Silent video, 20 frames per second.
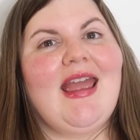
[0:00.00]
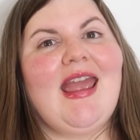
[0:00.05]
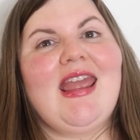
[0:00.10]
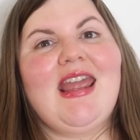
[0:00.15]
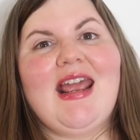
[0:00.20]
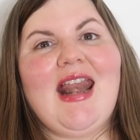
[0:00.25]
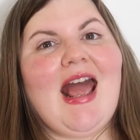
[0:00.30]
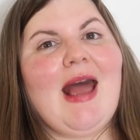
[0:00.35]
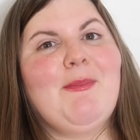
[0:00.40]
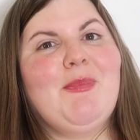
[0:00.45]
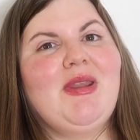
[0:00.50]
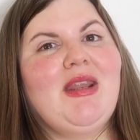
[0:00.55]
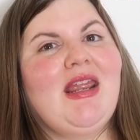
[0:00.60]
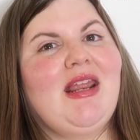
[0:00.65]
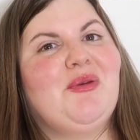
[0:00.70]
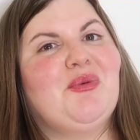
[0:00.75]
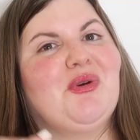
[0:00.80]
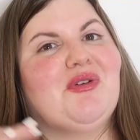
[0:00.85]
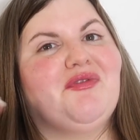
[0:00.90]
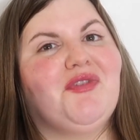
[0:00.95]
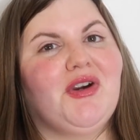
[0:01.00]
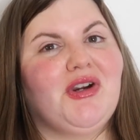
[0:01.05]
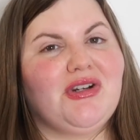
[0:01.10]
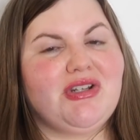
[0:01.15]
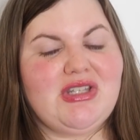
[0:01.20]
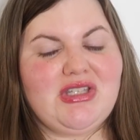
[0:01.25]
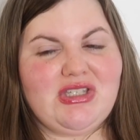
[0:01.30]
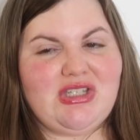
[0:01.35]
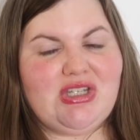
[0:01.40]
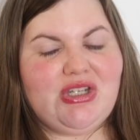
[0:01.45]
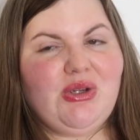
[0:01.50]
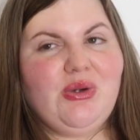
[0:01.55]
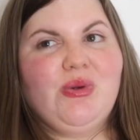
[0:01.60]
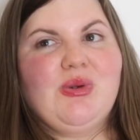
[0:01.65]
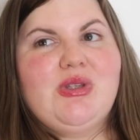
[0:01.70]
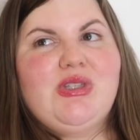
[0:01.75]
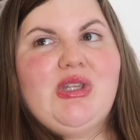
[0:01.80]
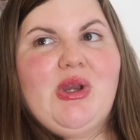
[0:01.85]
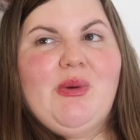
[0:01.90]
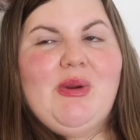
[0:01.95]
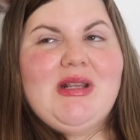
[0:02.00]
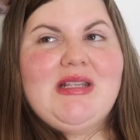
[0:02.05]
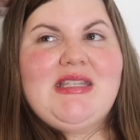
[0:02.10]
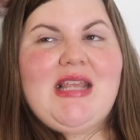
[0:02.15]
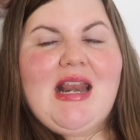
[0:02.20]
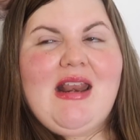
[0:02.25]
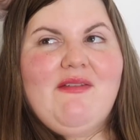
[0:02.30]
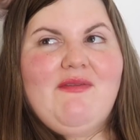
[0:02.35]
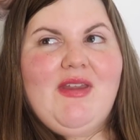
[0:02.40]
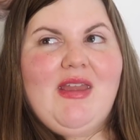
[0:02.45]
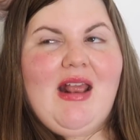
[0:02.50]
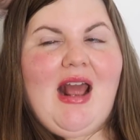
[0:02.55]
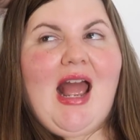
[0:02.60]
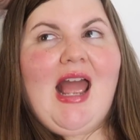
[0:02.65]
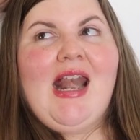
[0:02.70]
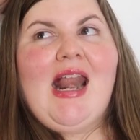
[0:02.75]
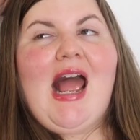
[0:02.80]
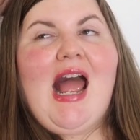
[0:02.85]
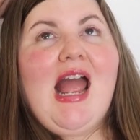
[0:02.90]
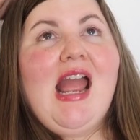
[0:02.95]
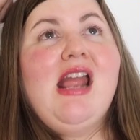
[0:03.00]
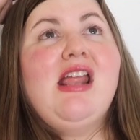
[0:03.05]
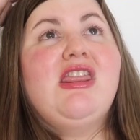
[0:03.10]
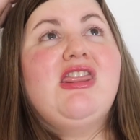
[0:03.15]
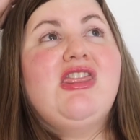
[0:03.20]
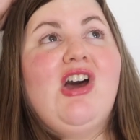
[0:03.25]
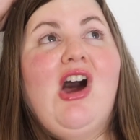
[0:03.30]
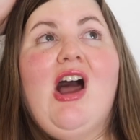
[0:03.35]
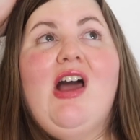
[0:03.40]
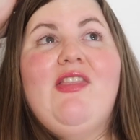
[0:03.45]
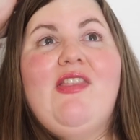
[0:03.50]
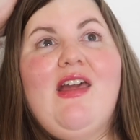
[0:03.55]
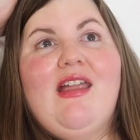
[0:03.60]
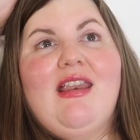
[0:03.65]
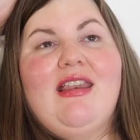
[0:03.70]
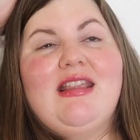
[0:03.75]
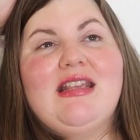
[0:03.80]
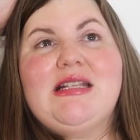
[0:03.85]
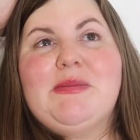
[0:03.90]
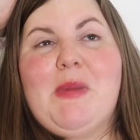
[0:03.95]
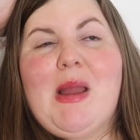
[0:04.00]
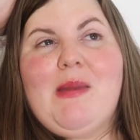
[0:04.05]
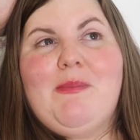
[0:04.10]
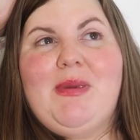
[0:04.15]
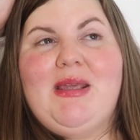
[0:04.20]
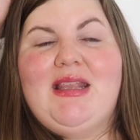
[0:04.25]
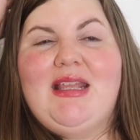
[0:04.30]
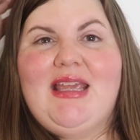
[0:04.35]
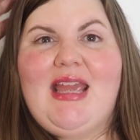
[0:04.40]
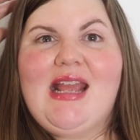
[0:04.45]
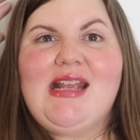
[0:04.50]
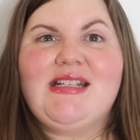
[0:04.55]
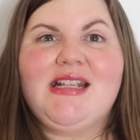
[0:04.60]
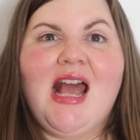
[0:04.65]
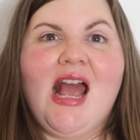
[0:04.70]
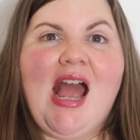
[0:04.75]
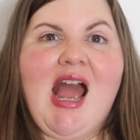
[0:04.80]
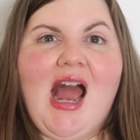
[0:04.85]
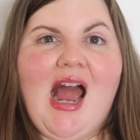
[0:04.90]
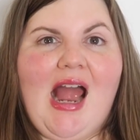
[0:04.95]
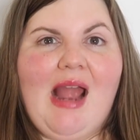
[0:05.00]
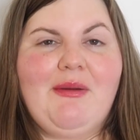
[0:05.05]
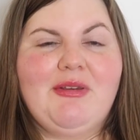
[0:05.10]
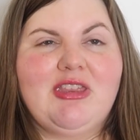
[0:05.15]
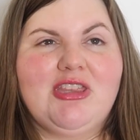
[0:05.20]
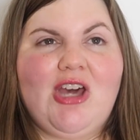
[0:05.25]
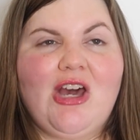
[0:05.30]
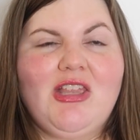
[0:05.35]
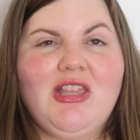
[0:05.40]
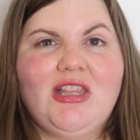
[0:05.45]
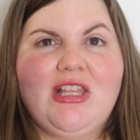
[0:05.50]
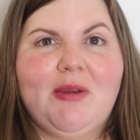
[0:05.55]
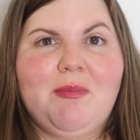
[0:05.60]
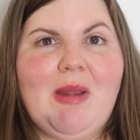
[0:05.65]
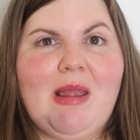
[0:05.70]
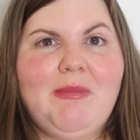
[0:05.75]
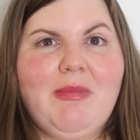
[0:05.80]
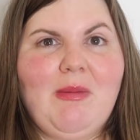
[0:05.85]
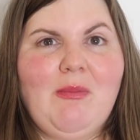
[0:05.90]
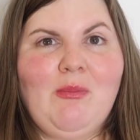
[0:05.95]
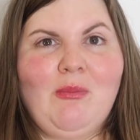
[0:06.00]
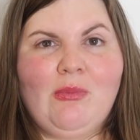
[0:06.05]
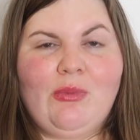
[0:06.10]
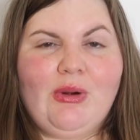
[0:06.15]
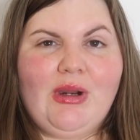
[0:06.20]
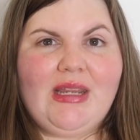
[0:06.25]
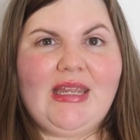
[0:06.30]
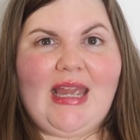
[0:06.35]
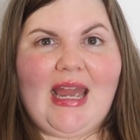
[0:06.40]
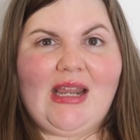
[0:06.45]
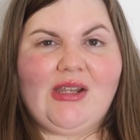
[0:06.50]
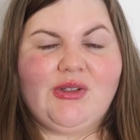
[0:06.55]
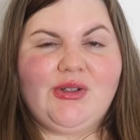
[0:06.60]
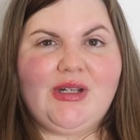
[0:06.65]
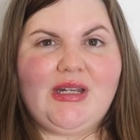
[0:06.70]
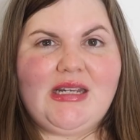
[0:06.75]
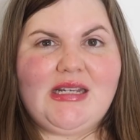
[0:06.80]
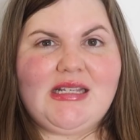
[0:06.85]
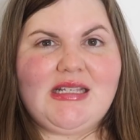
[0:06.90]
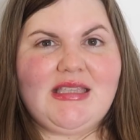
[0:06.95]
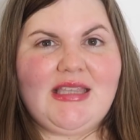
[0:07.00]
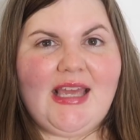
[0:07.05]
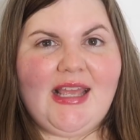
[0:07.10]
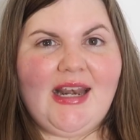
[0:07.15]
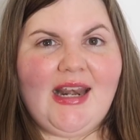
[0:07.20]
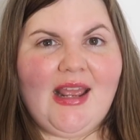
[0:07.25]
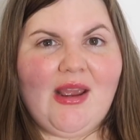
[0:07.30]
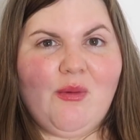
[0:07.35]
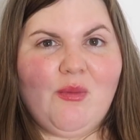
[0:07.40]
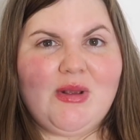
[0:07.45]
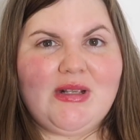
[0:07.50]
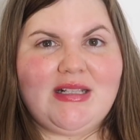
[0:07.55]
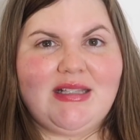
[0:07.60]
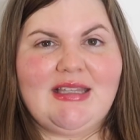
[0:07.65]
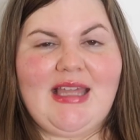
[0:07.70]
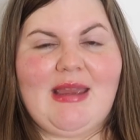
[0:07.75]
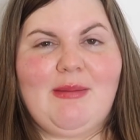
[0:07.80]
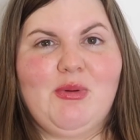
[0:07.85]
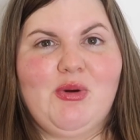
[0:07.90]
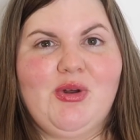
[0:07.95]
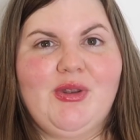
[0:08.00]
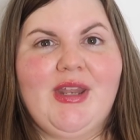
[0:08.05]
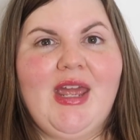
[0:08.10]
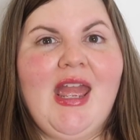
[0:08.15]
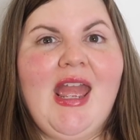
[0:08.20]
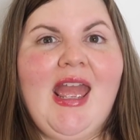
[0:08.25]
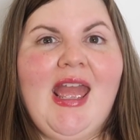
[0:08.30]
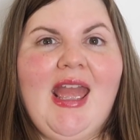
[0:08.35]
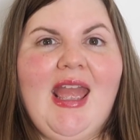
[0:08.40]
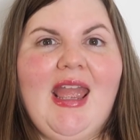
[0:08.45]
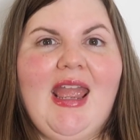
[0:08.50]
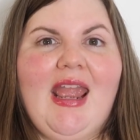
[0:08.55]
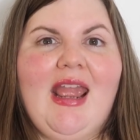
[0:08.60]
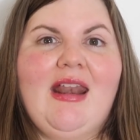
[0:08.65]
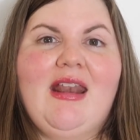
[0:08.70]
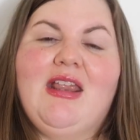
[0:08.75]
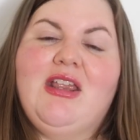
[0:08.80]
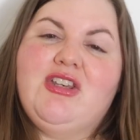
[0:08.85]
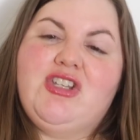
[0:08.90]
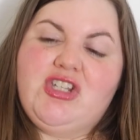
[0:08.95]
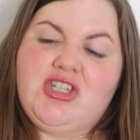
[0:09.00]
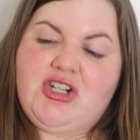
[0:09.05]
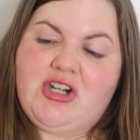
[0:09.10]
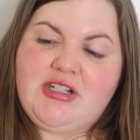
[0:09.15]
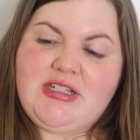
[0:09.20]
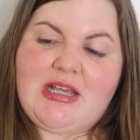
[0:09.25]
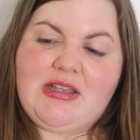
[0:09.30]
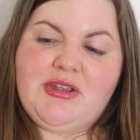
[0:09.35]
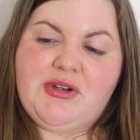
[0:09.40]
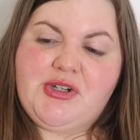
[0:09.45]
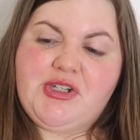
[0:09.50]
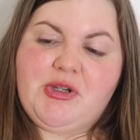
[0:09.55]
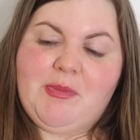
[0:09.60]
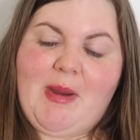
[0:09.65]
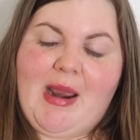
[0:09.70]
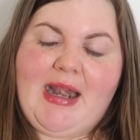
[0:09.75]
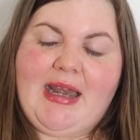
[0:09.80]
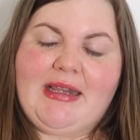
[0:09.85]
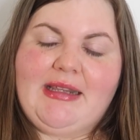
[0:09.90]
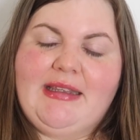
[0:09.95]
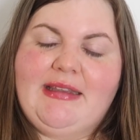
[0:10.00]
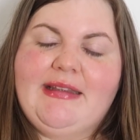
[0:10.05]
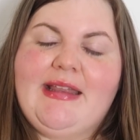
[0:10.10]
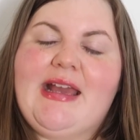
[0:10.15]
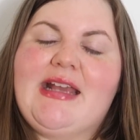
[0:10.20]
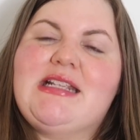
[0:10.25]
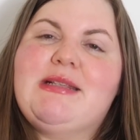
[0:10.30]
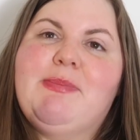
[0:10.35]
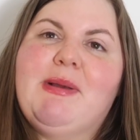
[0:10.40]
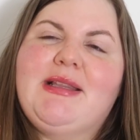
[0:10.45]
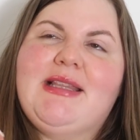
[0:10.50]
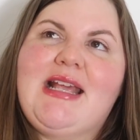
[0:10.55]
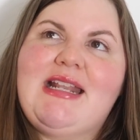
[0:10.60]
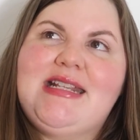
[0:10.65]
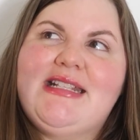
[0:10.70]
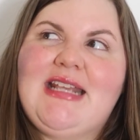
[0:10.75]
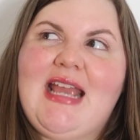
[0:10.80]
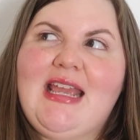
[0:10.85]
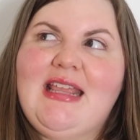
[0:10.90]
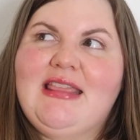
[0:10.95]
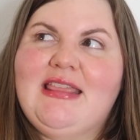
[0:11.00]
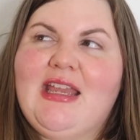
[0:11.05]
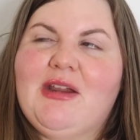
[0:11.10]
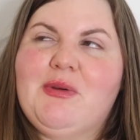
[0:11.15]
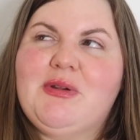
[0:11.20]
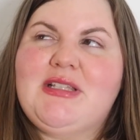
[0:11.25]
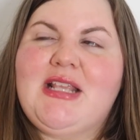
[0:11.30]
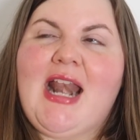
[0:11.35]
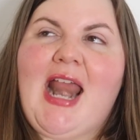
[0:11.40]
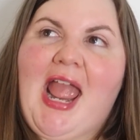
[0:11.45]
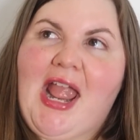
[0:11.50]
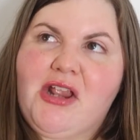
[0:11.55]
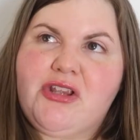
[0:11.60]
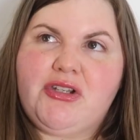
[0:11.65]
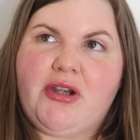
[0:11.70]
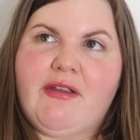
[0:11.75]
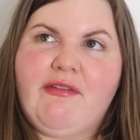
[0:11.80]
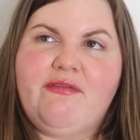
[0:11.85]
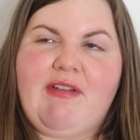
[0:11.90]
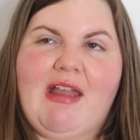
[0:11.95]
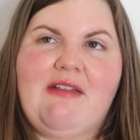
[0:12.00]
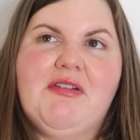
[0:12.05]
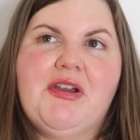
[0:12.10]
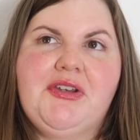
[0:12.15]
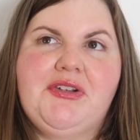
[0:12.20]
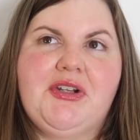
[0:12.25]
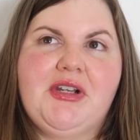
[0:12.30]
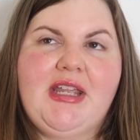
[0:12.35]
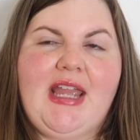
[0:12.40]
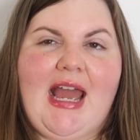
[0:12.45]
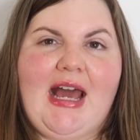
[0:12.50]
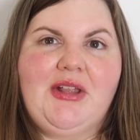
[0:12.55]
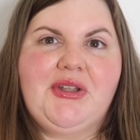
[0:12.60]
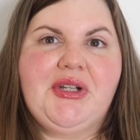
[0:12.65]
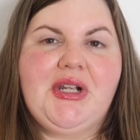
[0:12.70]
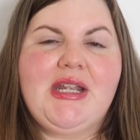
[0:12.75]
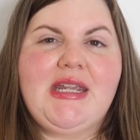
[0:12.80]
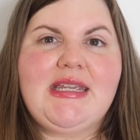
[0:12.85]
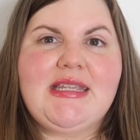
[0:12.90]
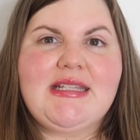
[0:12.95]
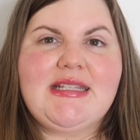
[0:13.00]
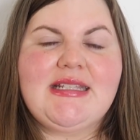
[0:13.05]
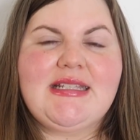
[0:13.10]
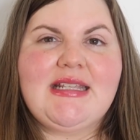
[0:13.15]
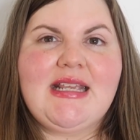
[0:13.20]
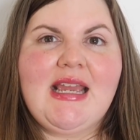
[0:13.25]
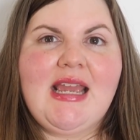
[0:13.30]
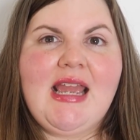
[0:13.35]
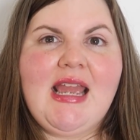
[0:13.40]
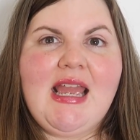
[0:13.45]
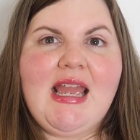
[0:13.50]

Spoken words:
it could happen in reverse too. So instead of it, and I thought that this might be the case, I thought that there might be more calories than was labeled, and it just turns out there's dramatically less. But let's say there was an extra 500 calories.